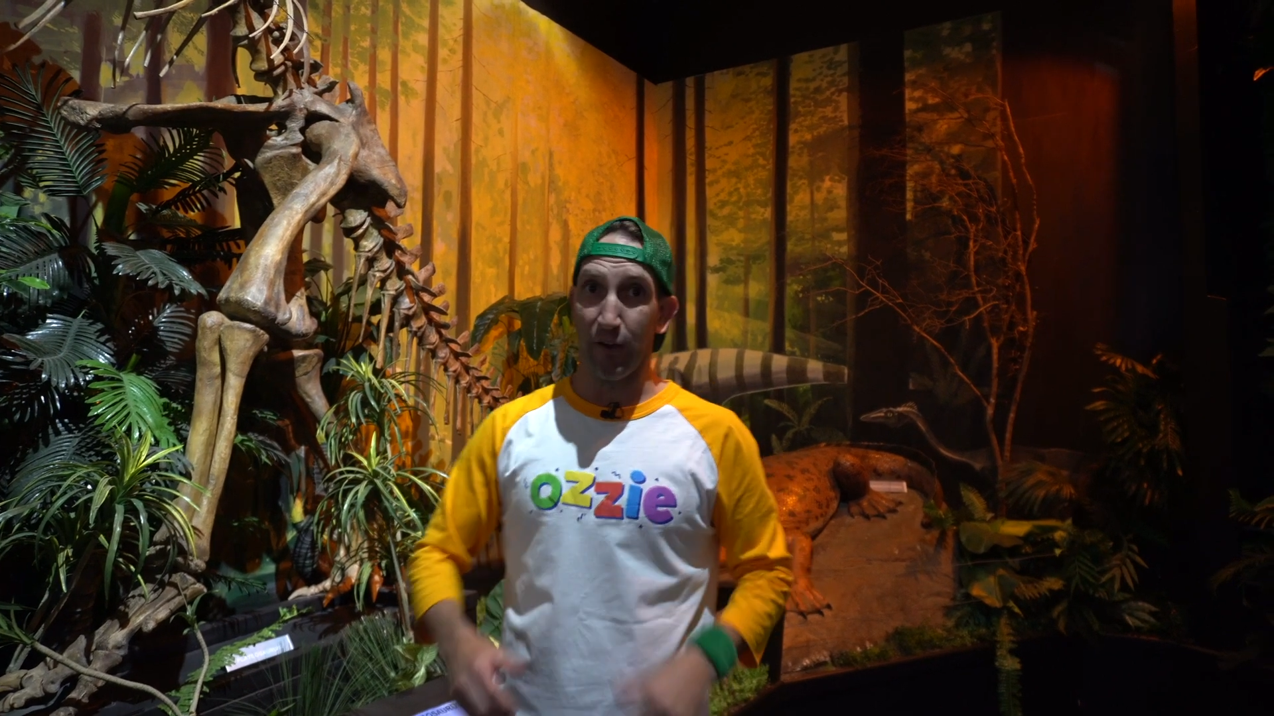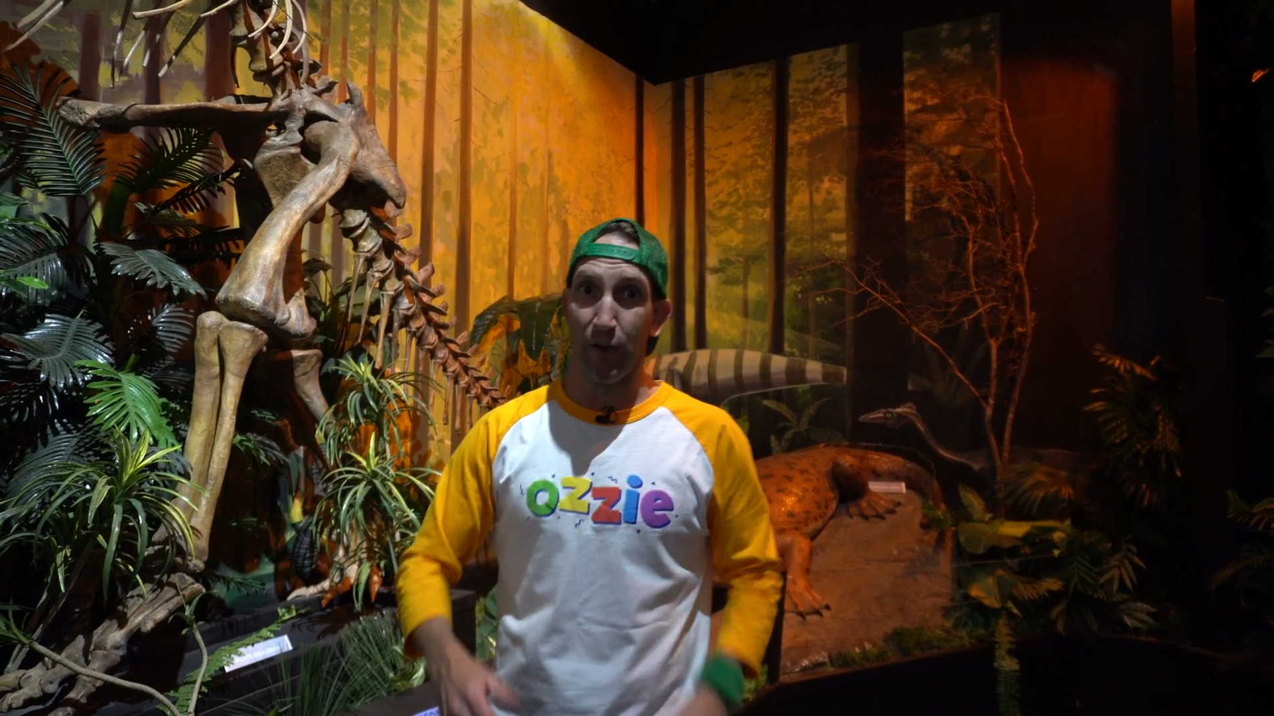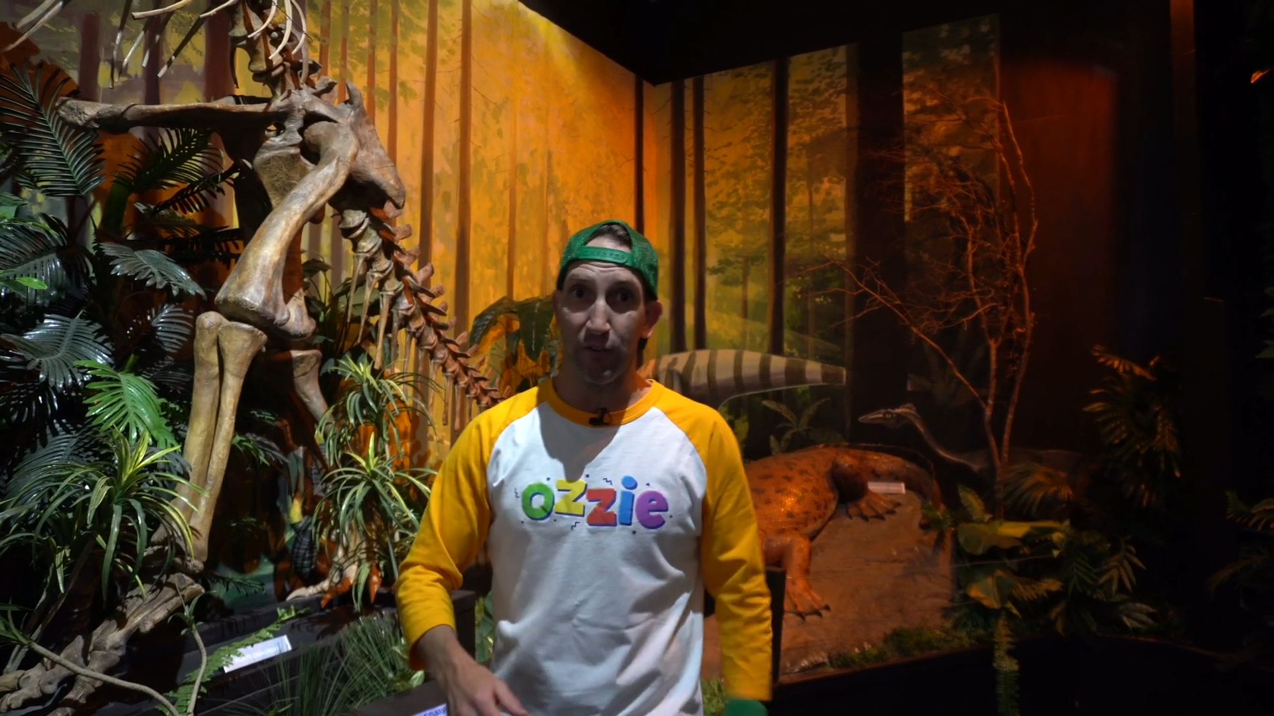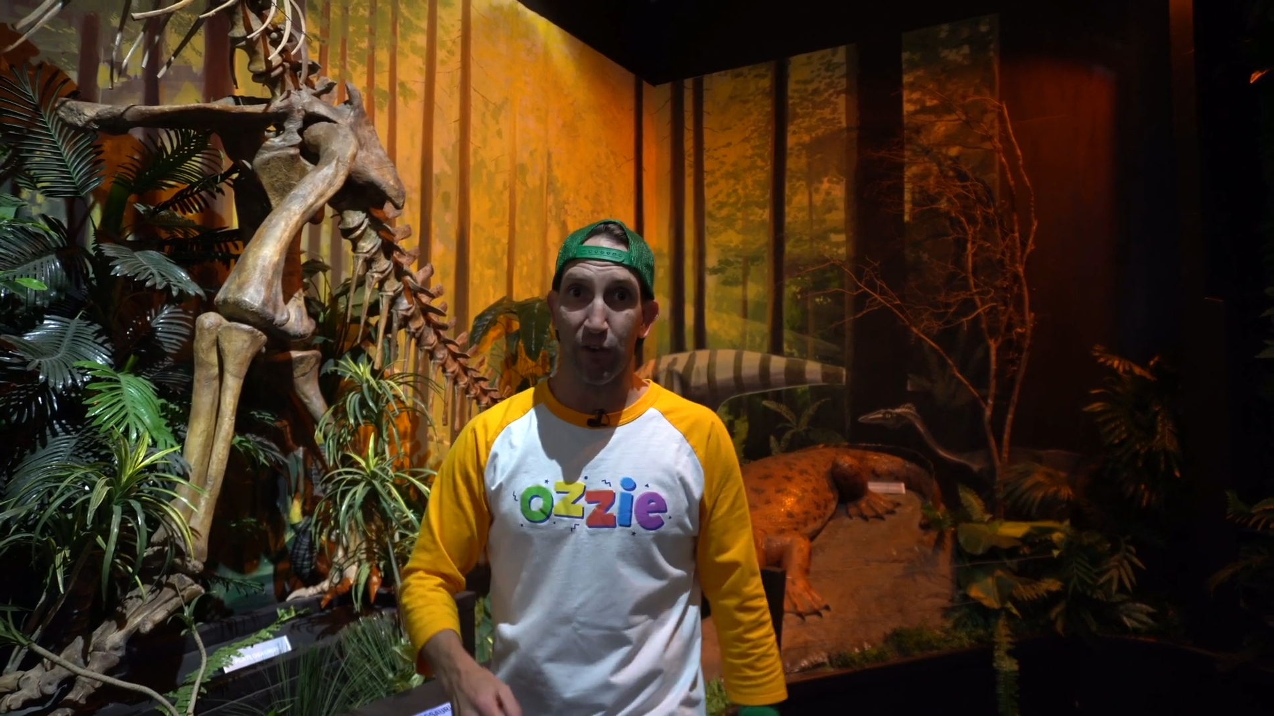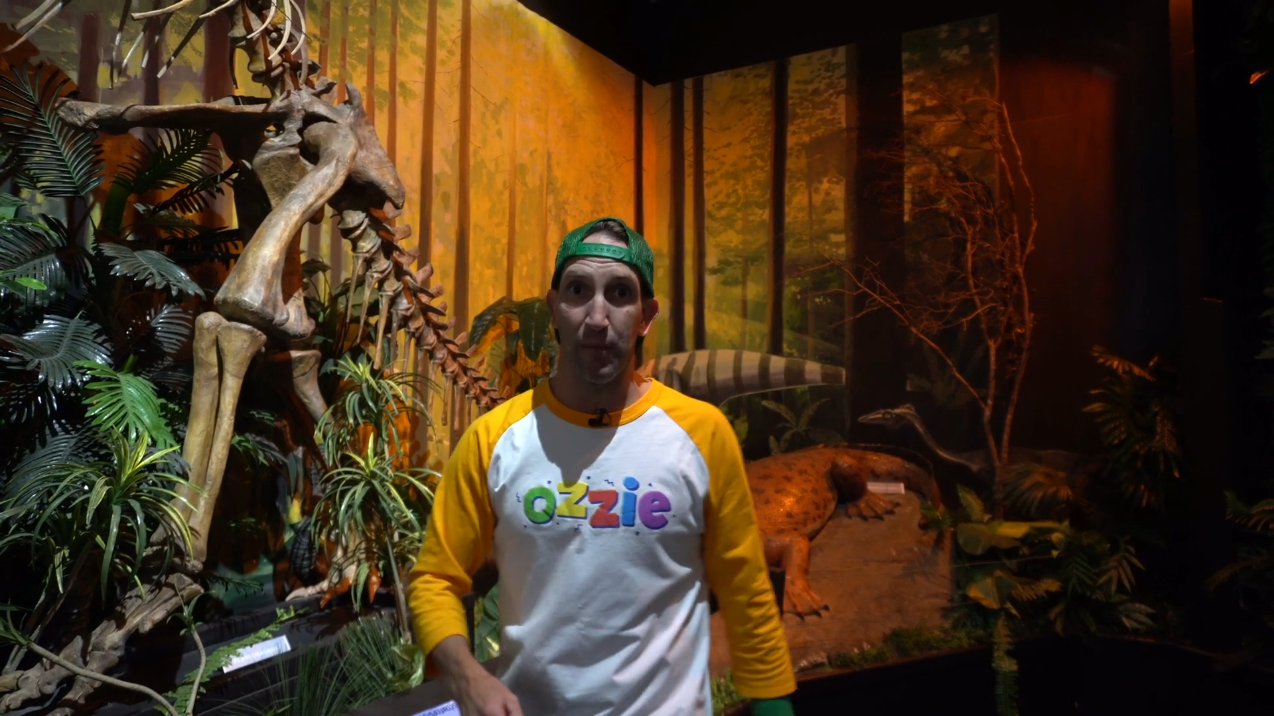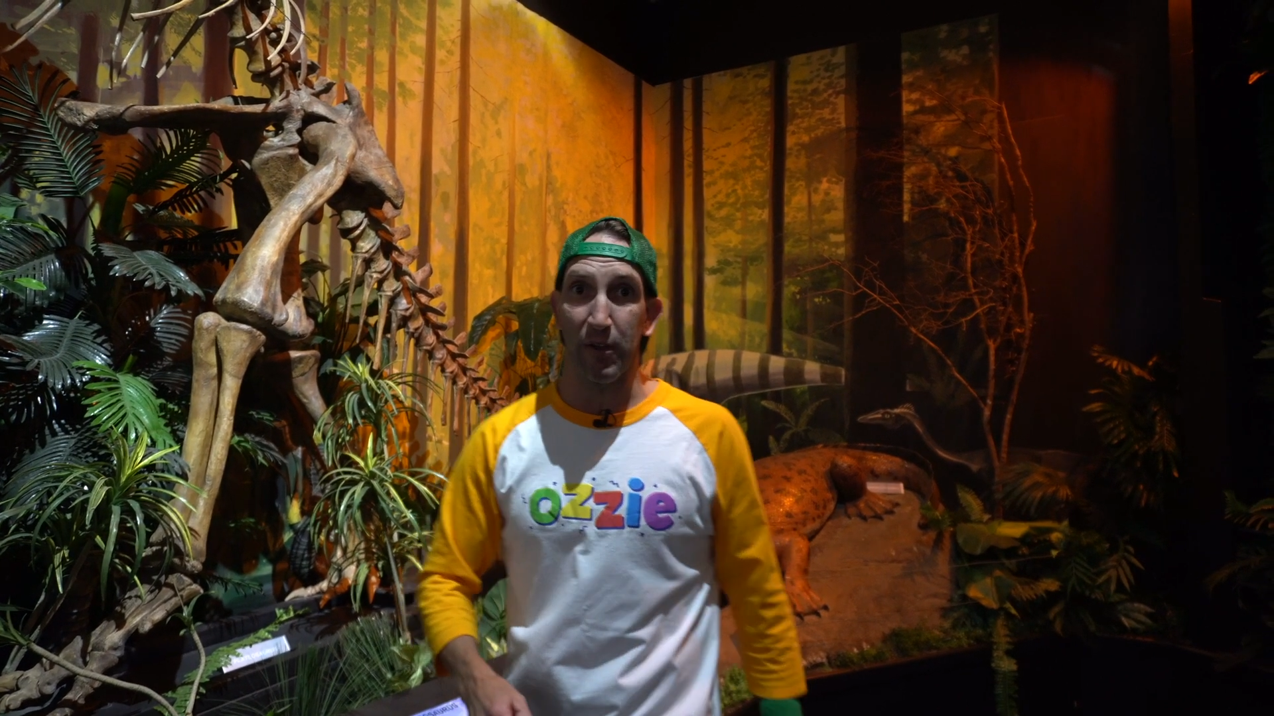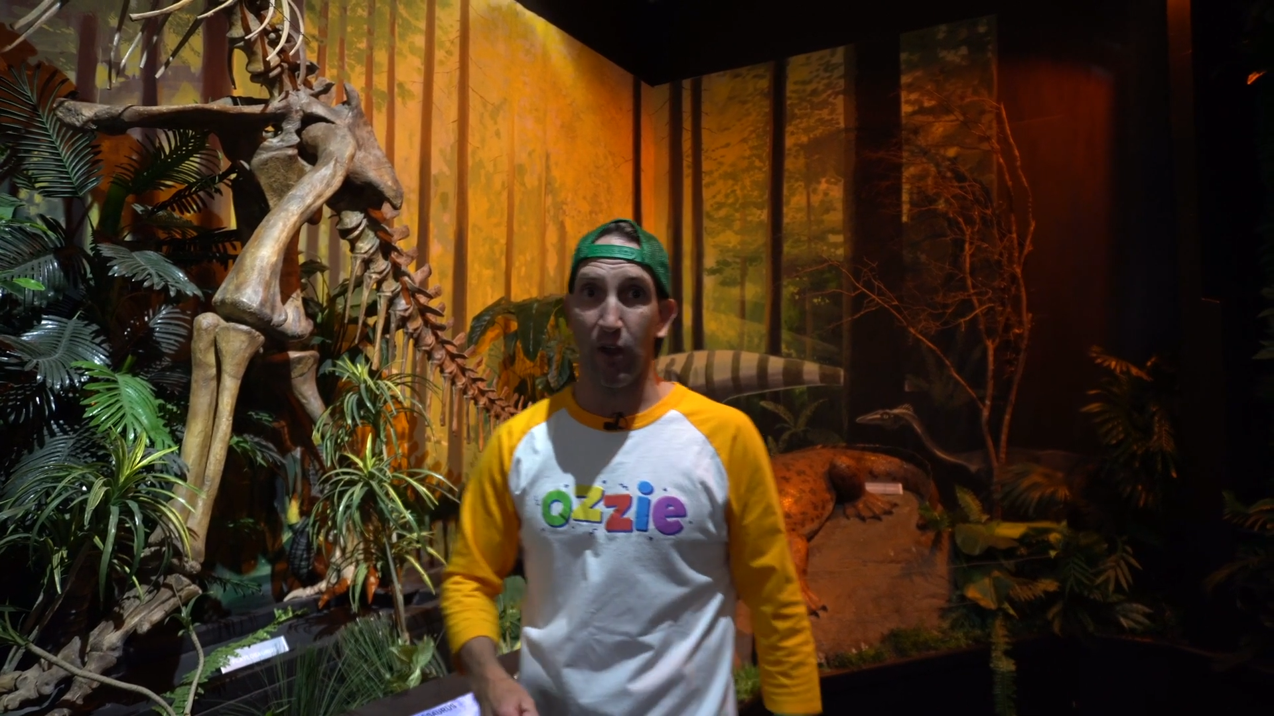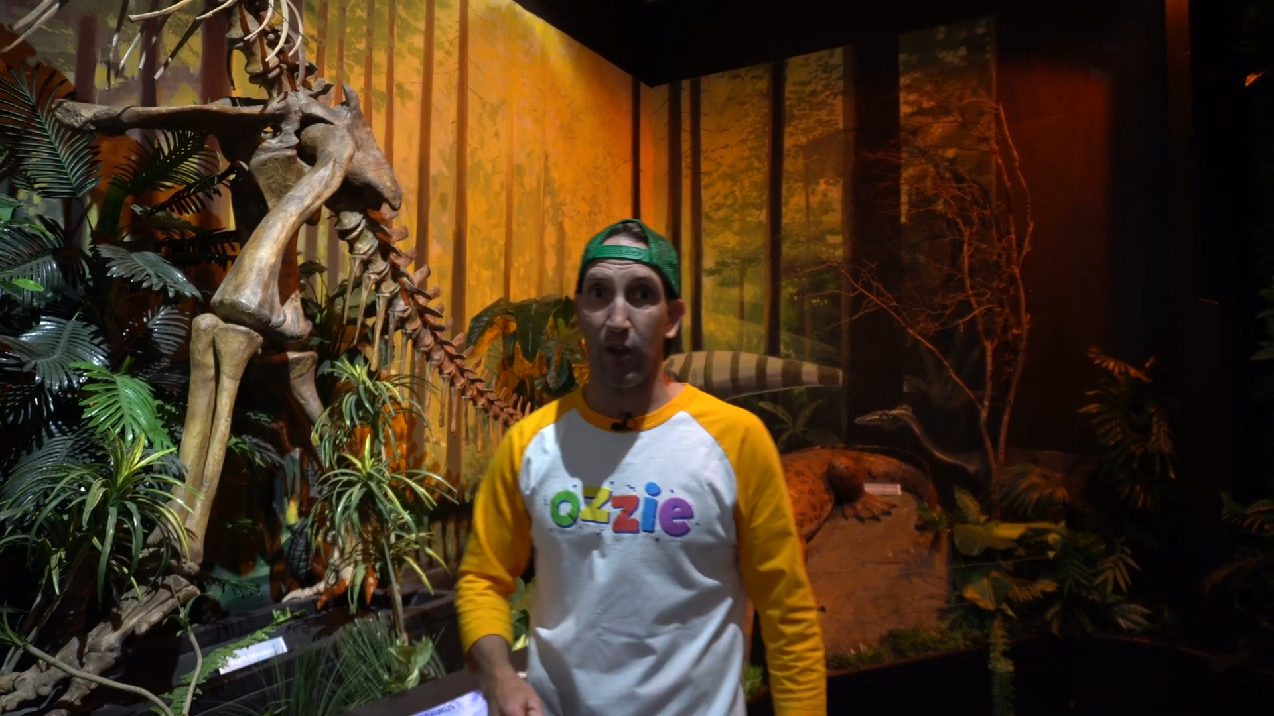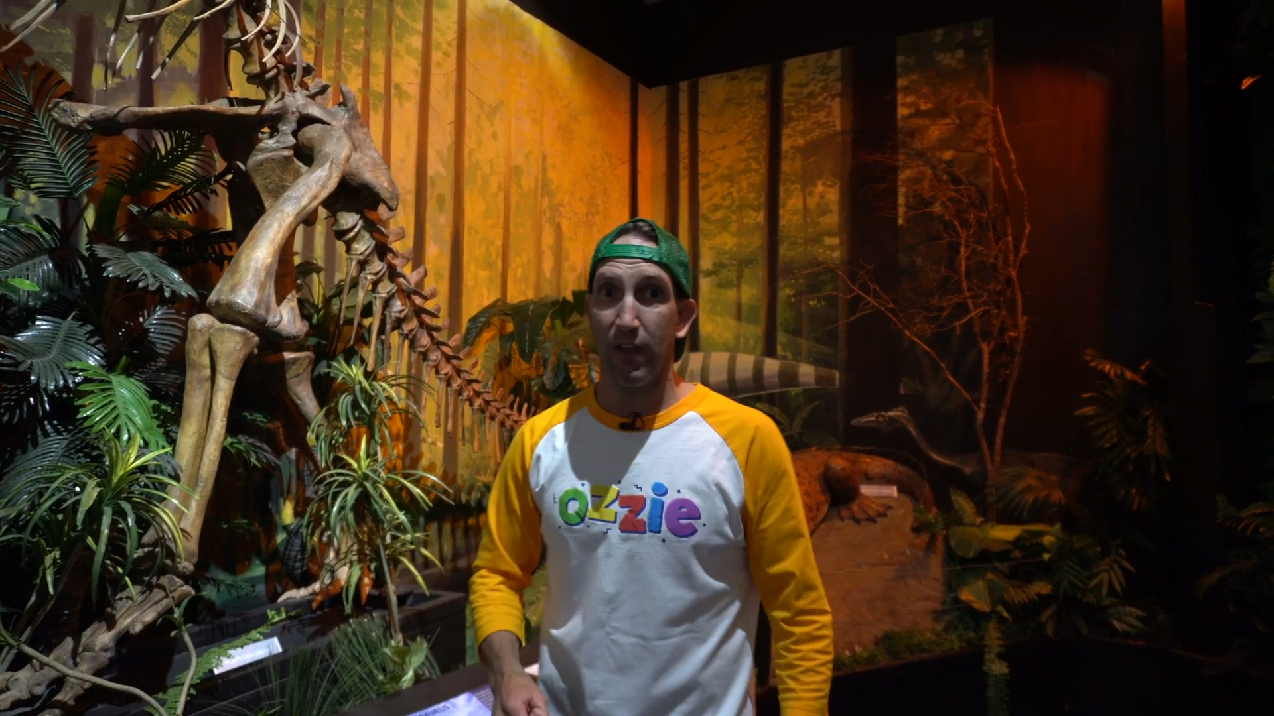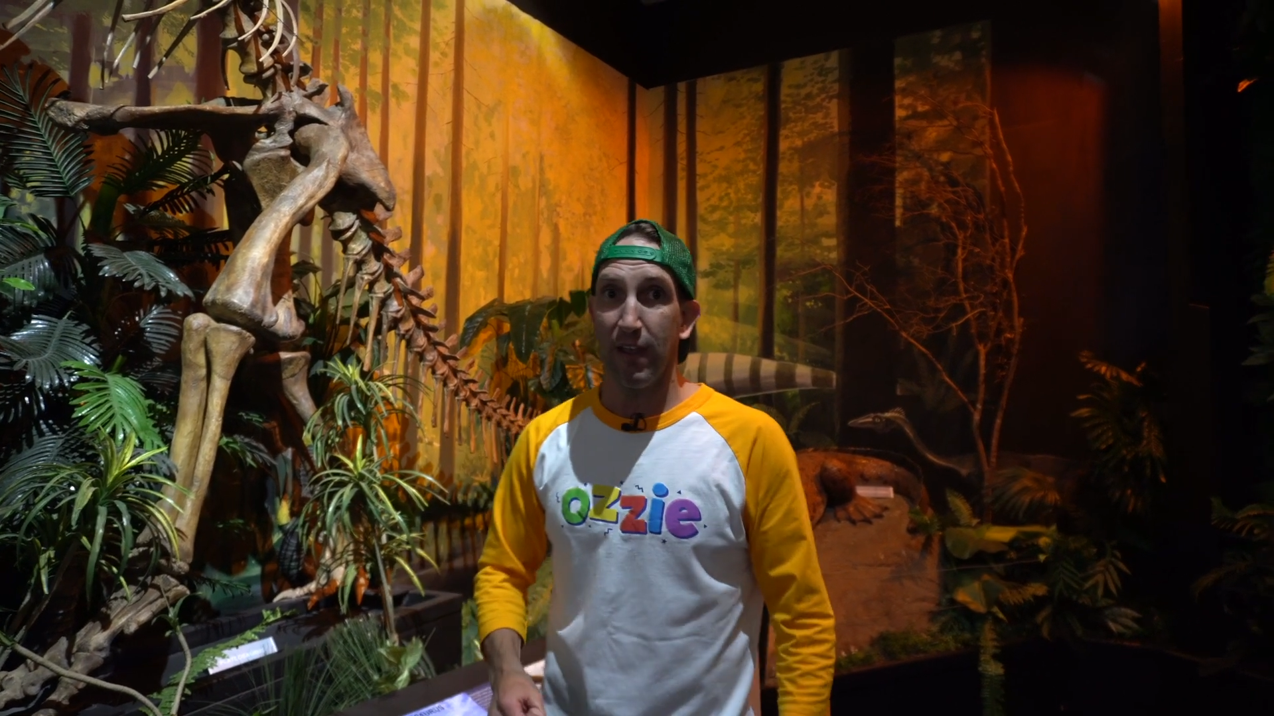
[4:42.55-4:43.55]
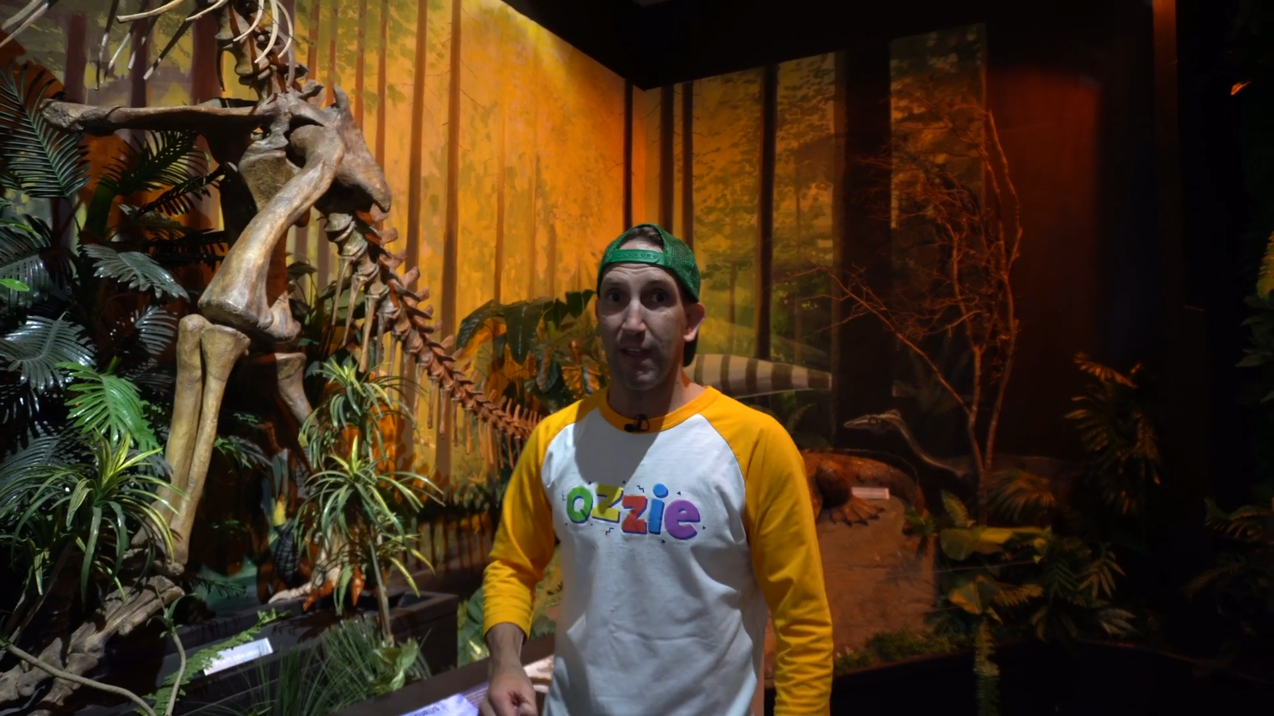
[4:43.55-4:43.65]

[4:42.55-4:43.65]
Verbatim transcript: long time ago.